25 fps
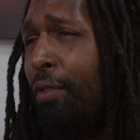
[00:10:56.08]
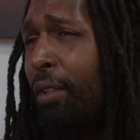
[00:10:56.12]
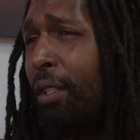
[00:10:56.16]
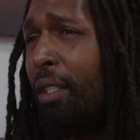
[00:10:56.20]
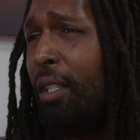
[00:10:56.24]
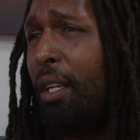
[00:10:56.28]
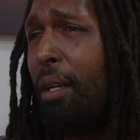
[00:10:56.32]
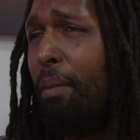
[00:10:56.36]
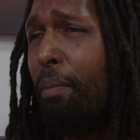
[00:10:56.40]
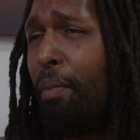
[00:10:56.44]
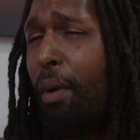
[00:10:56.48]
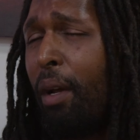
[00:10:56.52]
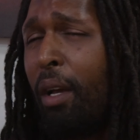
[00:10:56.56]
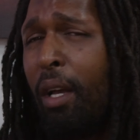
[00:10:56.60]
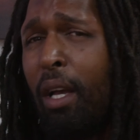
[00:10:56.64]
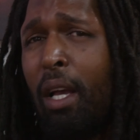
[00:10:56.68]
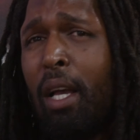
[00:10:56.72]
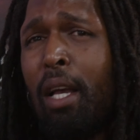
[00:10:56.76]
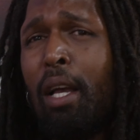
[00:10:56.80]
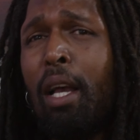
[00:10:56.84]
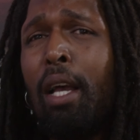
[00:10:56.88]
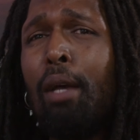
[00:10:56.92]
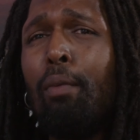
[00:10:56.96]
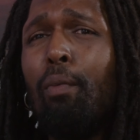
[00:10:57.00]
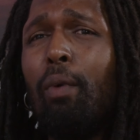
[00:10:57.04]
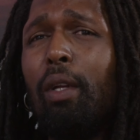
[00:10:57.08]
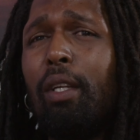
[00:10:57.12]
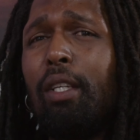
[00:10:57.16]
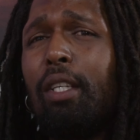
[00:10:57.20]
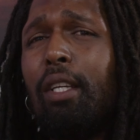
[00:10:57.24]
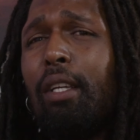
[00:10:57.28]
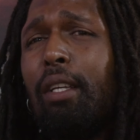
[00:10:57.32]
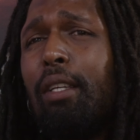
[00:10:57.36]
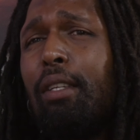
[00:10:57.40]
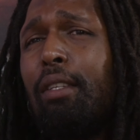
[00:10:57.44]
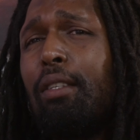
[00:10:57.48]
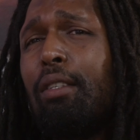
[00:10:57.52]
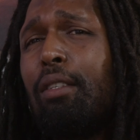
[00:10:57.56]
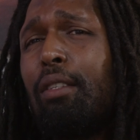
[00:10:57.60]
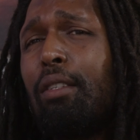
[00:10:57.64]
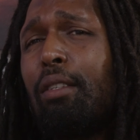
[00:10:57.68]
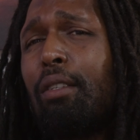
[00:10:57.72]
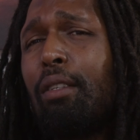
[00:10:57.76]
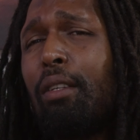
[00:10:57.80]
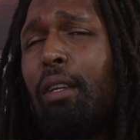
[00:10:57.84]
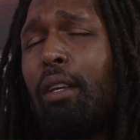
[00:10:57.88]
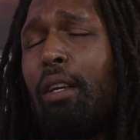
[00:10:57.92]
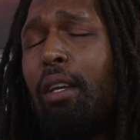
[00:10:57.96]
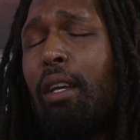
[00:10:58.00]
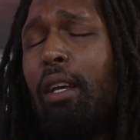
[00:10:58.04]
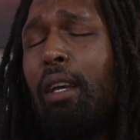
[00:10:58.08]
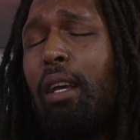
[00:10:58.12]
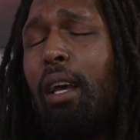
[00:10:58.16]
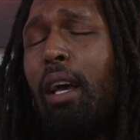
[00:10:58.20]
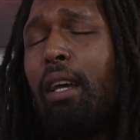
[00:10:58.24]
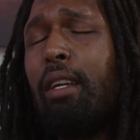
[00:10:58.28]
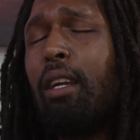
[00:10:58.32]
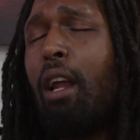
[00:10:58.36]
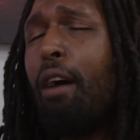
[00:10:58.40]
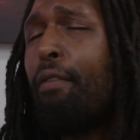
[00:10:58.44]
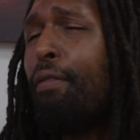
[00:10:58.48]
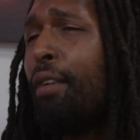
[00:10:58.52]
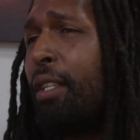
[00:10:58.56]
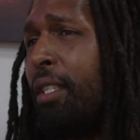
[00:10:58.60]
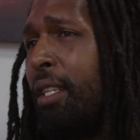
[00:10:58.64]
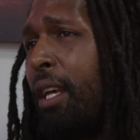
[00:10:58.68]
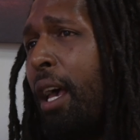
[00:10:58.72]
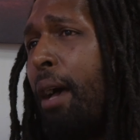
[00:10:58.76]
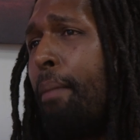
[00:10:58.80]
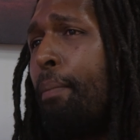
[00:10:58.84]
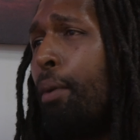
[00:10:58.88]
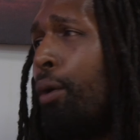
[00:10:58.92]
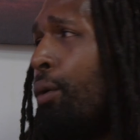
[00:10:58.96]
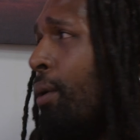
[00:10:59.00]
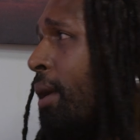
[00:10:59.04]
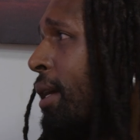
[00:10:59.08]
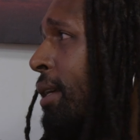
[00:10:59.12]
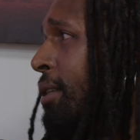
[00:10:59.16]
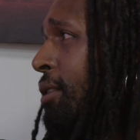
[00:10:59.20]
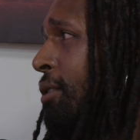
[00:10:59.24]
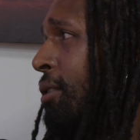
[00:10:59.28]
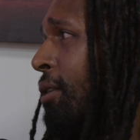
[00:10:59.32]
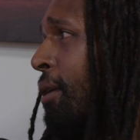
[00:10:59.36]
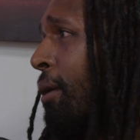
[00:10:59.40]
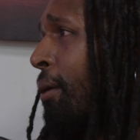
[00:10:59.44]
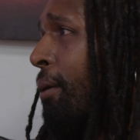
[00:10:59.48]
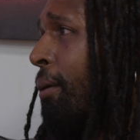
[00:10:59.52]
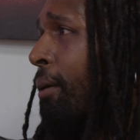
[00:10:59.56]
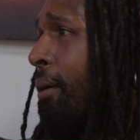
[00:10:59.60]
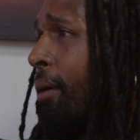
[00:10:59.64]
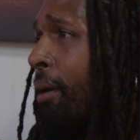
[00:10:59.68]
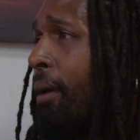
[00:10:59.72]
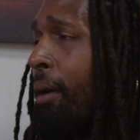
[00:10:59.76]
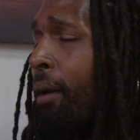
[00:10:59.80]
For which is another taboo issue.